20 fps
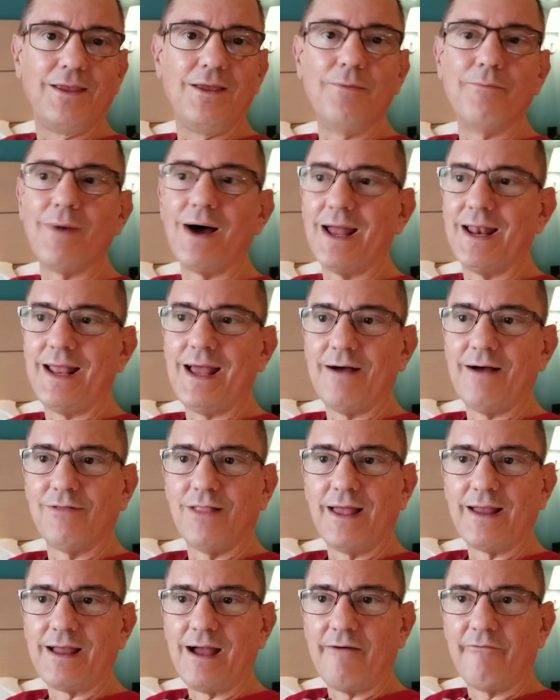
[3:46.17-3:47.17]
you might have
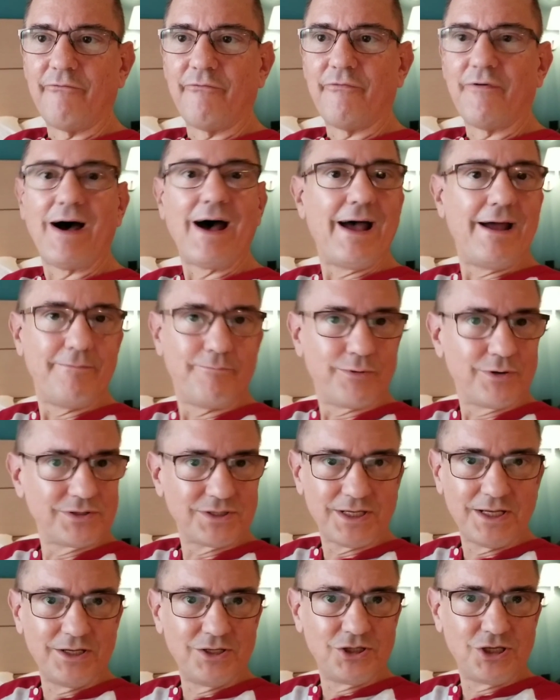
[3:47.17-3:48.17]
like a
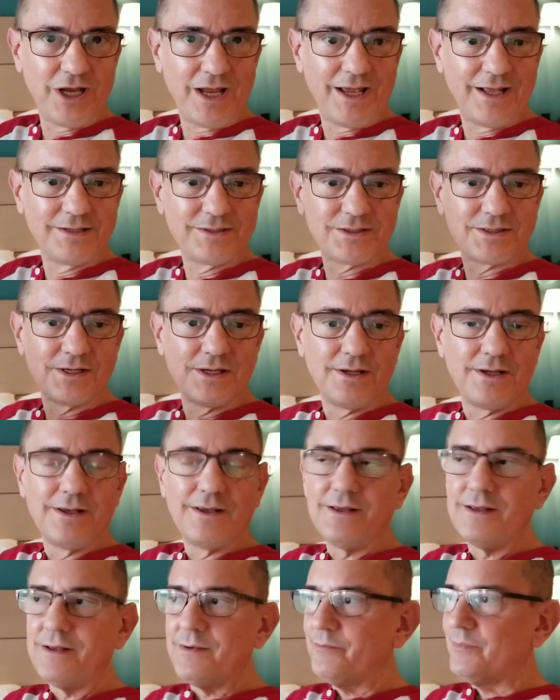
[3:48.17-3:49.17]
5% chance.
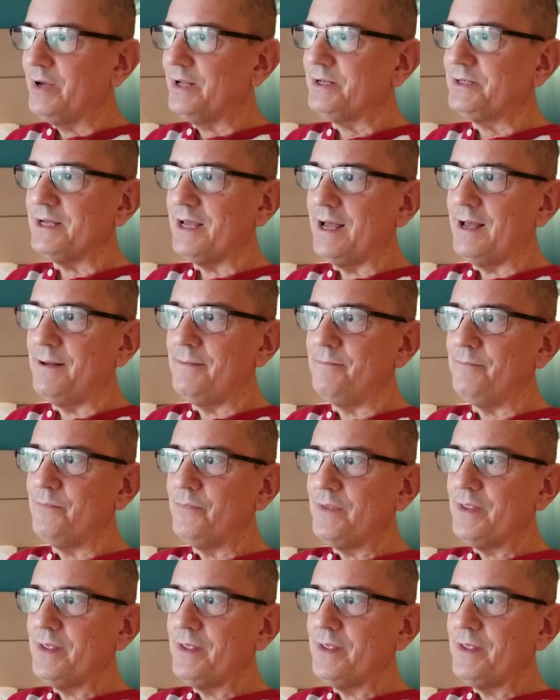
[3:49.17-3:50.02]
But um,